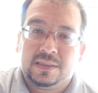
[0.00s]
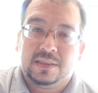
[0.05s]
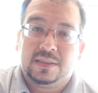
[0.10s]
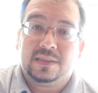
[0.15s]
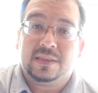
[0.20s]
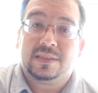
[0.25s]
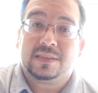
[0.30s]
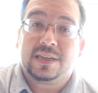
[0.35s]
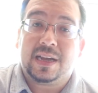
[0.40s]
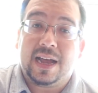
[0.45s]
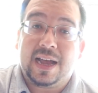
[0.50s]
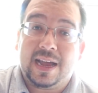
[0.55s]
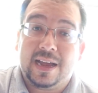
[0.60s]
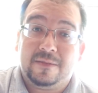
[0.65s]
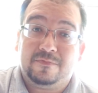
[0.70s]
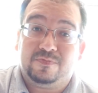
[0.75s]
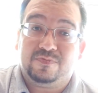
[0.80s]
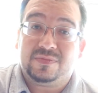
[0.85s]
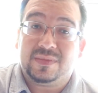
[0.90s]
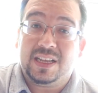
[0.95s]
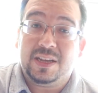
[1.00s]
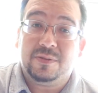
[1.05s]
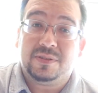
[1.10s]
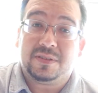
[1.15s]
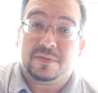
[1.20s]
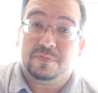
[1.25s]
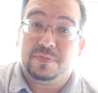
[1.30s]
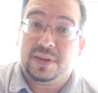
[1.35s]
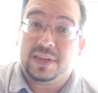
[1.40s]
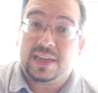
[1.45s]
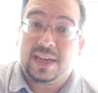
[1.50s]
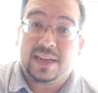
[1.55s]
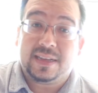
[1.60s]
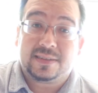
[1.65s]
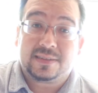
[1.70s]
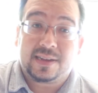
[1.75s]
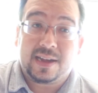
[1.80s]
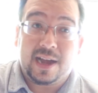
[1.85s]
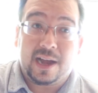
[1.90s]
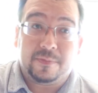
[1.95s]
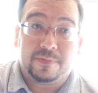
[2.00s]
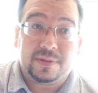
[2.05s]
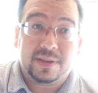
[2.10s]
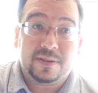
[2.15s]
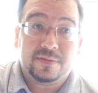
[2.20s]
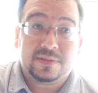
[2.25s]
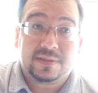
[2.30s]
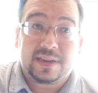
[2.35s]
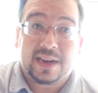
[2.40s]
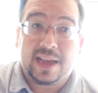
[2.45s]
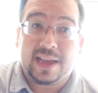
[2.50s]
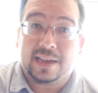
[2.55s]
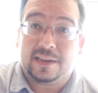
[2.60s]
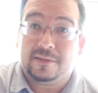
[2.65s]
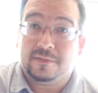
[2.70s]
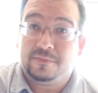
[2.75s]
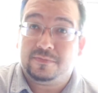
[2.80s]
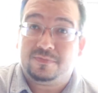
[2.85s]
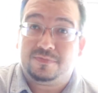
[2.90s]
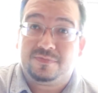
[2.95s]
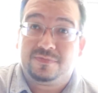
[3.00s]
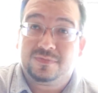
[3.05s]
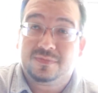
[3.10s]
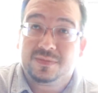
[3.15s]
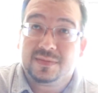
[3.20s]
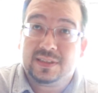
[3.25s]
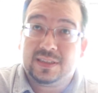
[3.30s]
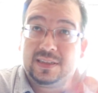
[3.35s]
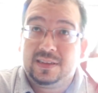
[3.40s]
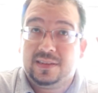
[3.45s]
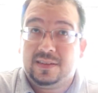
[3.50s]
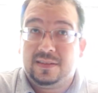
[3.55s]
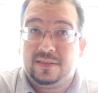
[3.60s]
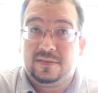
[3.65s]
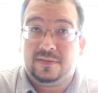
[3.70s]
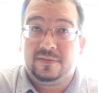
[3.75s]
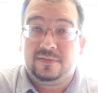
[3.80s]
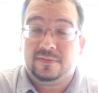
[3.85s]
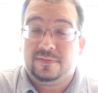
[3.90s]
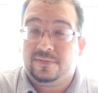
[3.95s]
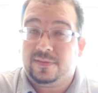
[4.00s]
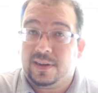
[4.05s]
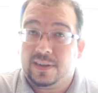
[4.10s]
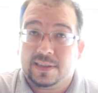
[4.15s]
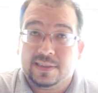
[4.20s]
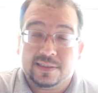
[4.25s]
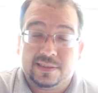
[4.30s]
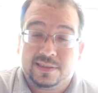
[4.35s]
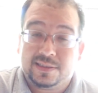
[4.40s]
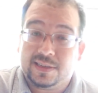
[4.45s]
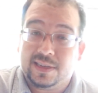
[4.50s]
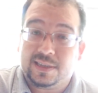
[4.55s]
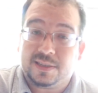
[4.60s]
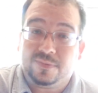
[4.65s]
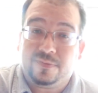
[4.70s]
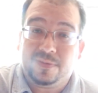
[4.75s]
This guy, he was a big ass cop. He was like fucking 6